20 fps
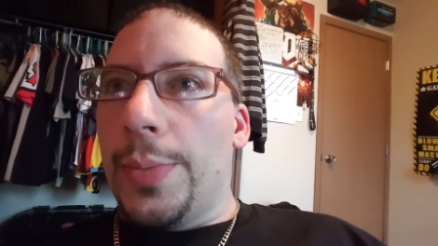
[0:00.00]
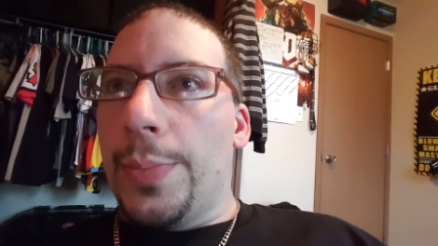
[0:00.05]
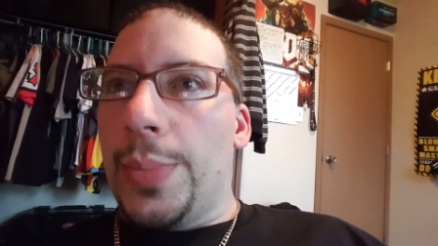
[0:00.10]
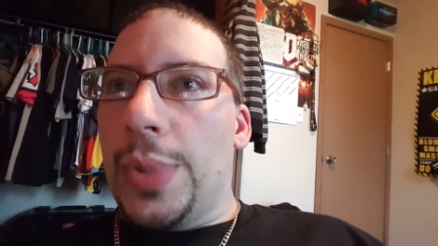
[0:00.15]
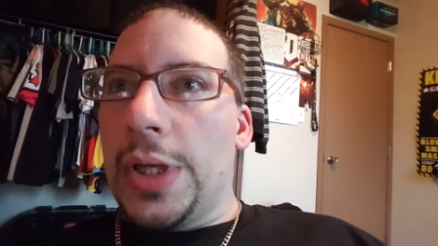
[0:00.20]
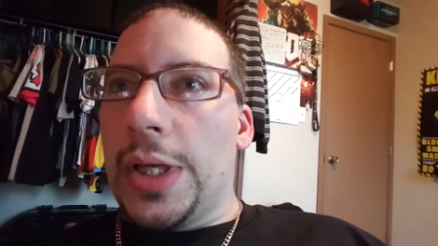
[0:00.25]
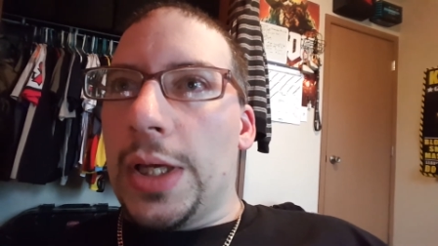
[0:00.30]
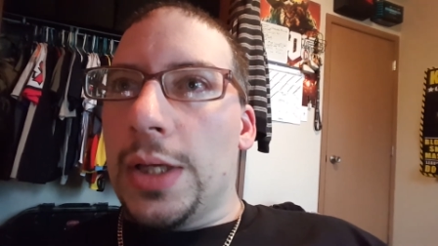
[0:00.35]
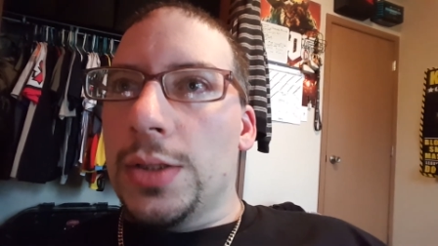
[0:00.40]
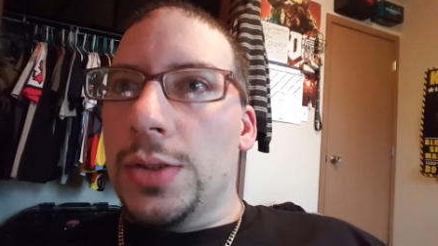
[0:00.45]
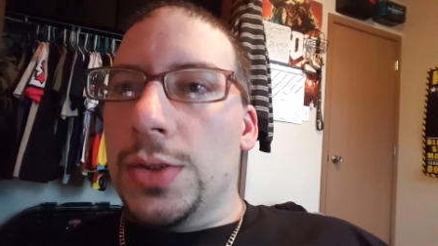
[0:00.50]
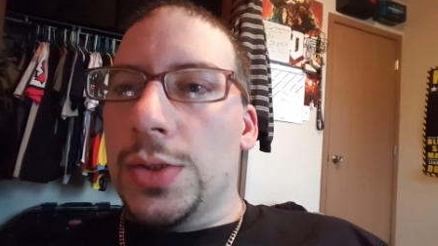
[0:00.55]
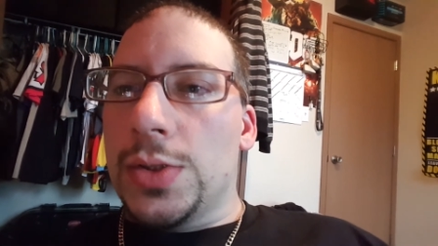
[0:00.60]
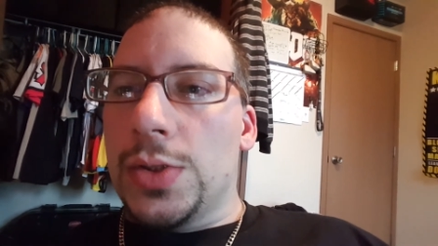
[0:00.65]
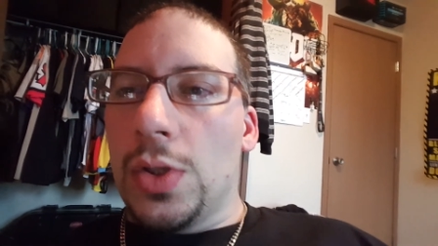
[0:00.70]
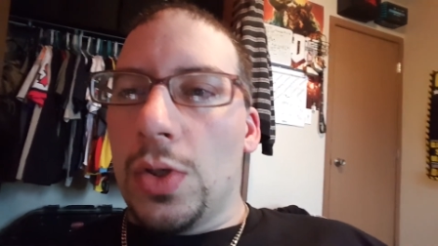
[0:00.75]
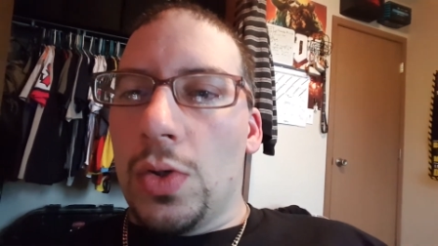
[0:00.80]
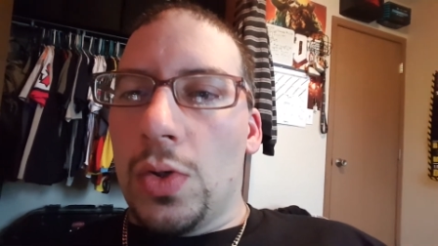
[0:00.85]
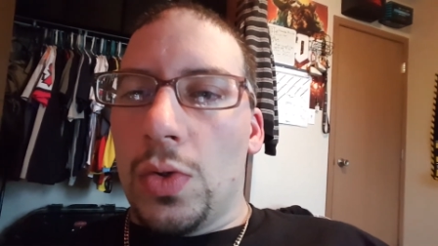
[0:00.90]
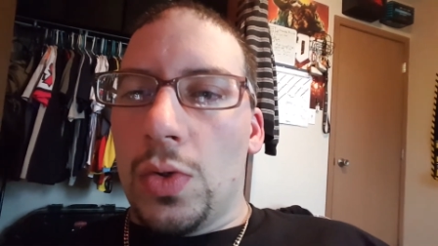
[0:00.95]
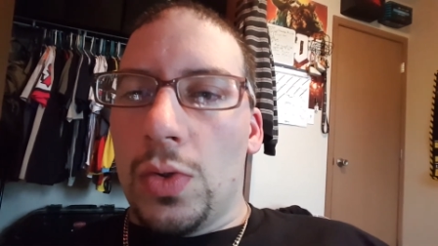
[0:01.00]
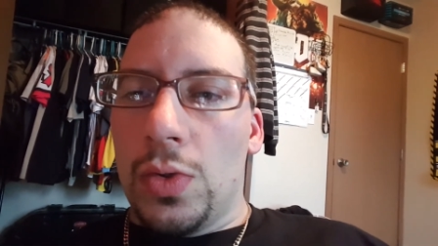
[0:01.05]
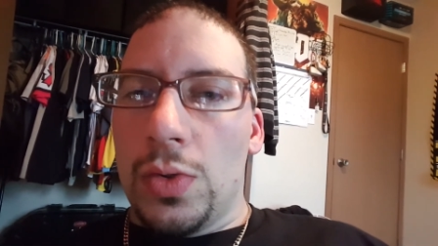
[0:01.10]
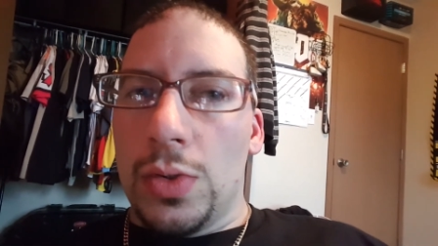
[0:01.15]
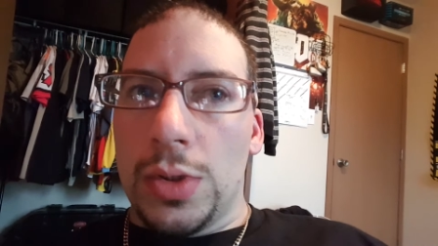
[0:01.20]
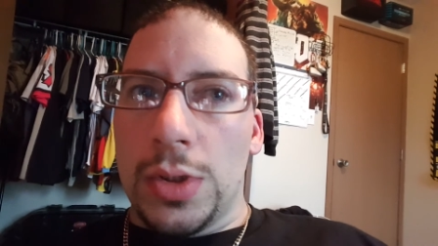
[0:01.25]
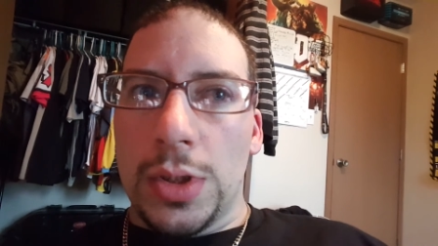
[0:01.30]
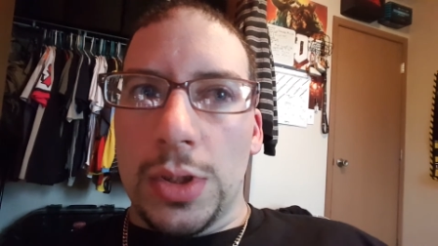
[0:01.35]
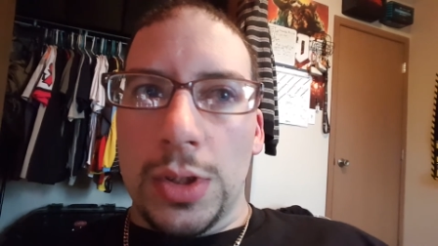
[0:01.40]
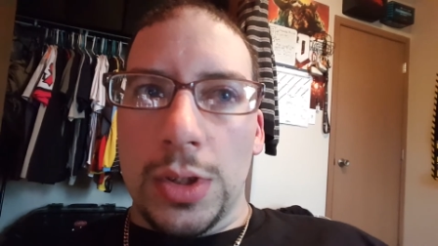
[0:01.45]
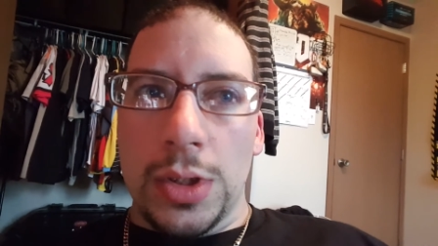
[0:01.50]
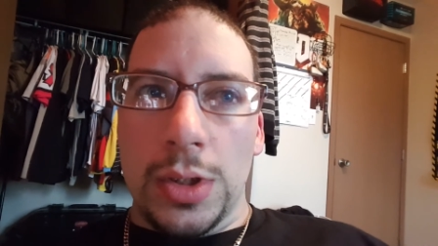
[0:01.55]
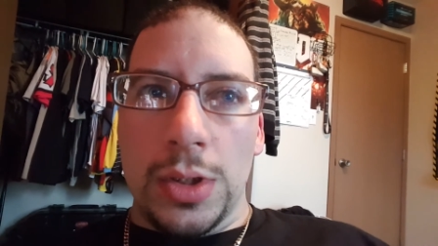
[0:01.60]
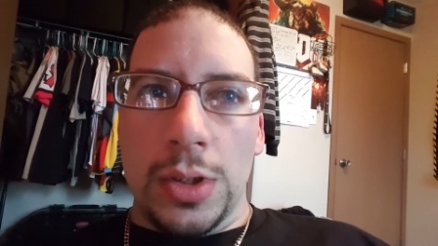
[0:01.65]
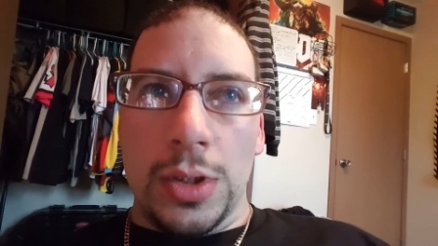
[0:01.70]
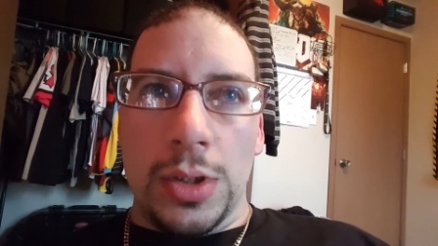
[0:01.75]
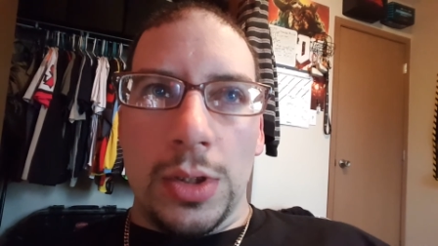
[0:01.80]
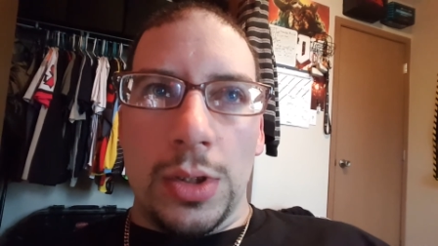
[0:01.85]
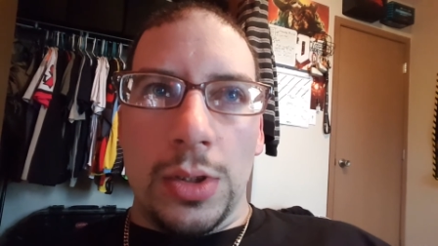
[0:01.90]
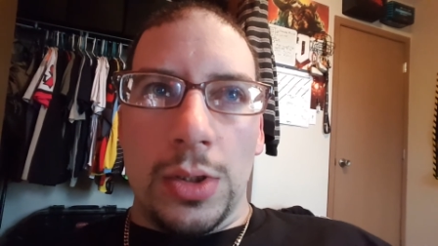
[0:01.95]
But yeah, so
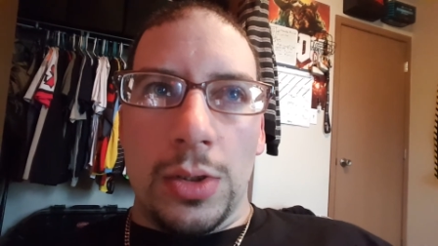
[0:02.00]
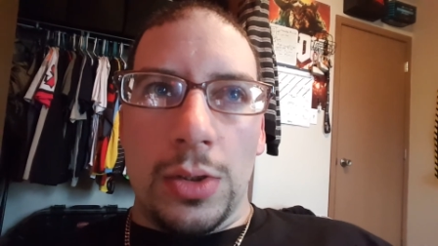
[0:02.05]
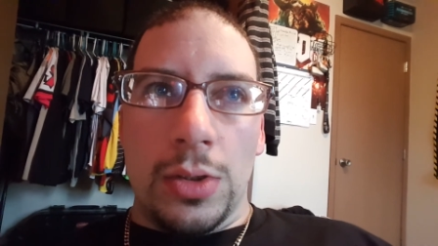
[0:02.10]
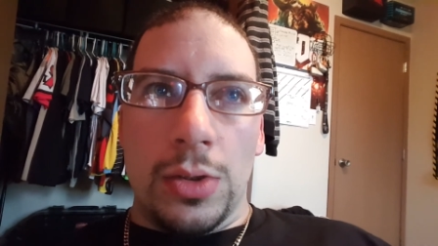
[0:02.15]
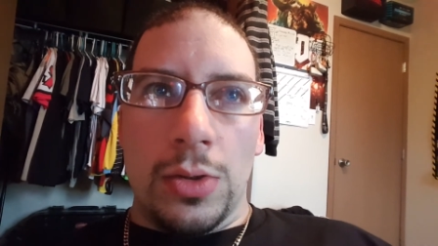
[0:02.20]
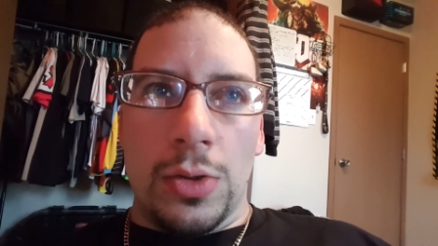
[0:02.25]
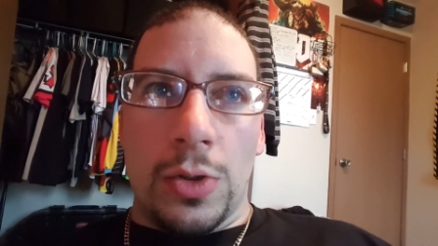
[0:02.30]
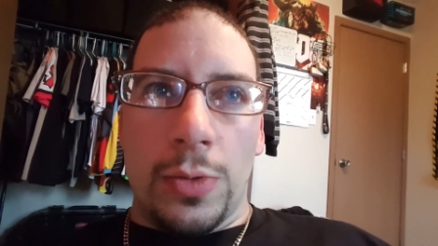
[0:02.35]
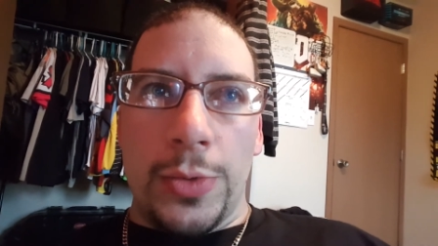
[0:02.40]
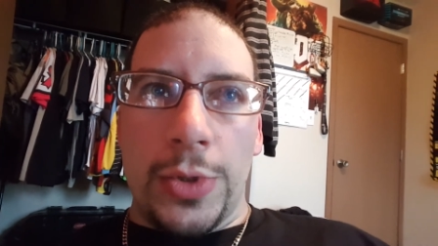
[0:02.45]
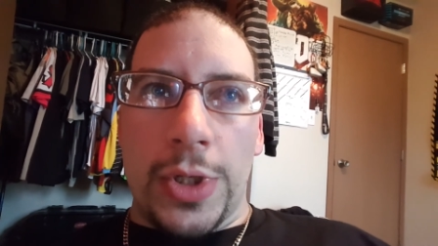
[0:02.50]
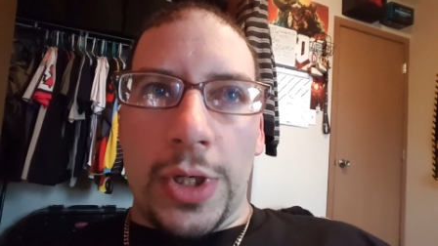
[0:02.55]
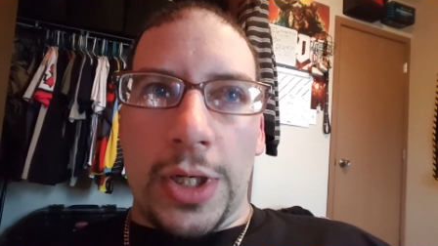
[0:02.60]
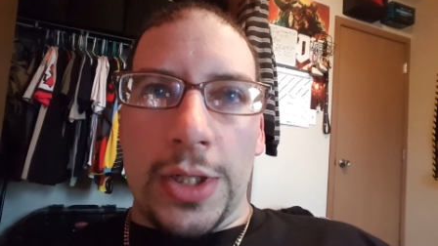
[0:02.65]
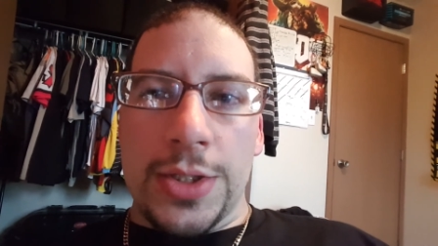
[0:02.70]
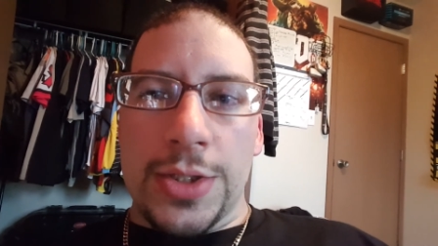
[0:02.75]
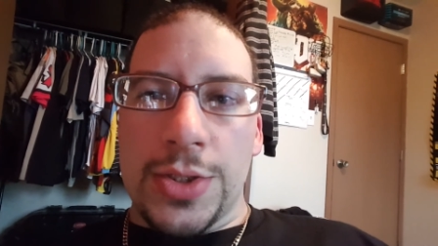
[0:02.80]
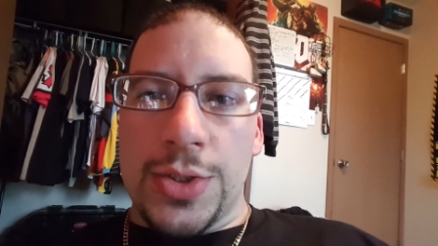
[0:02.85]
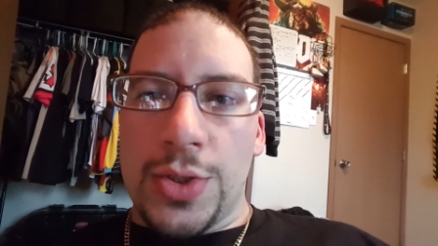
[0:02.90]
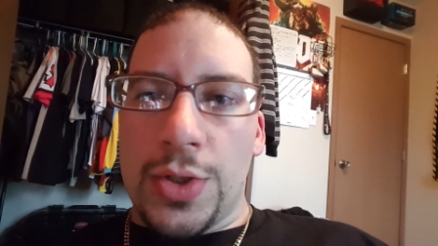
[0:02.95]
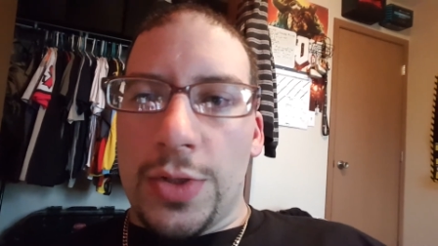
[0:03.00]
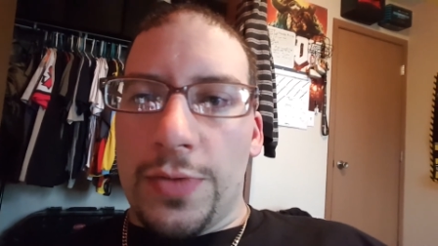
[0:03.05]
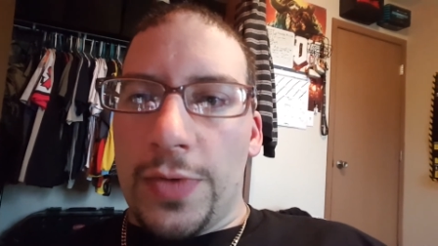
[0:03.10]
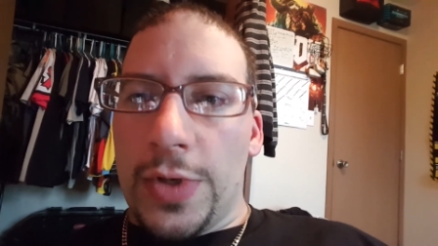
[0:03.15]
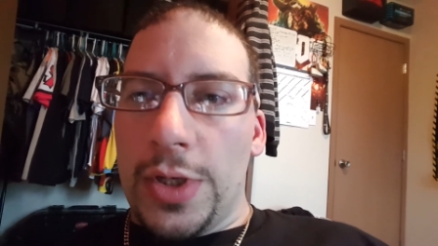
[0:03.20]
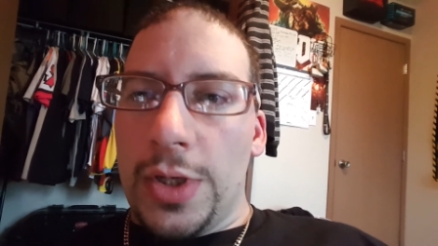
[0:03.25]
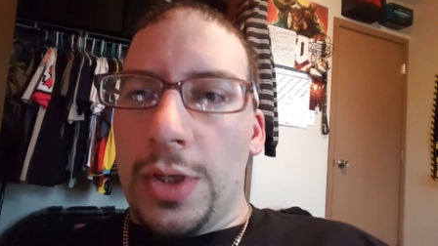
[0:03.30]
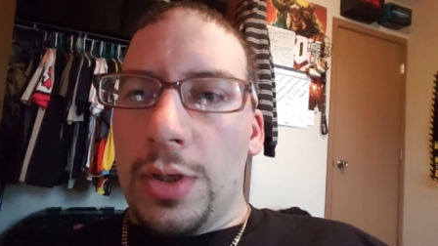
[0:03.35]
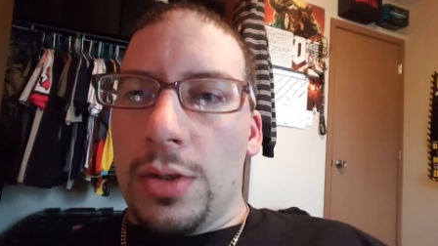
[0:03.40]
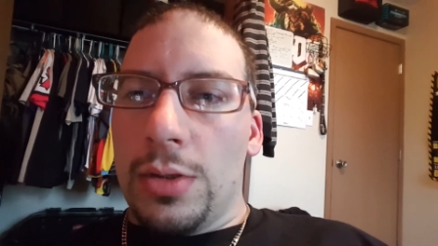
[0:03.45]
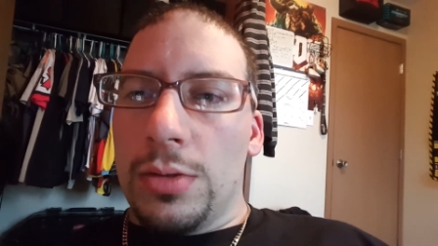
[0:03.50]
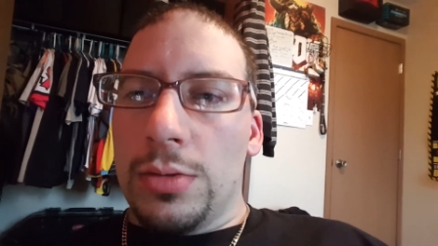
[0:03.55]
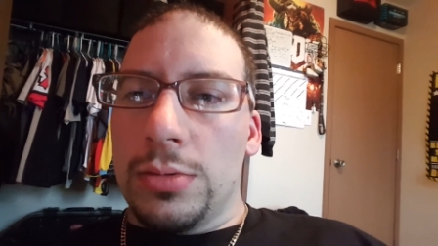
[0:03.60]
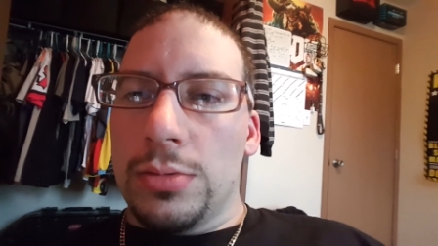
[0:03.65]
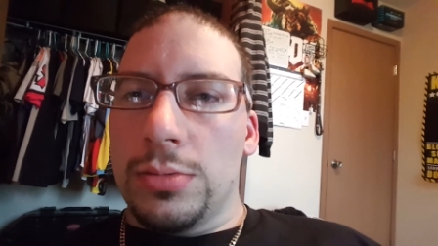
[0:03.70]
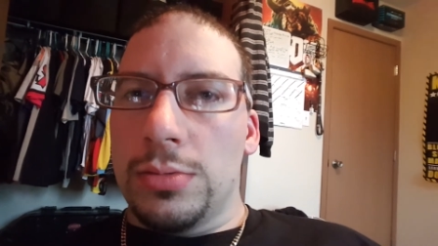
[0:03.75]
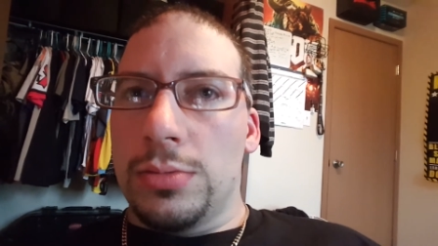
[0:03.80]
hope you guys enjoy the video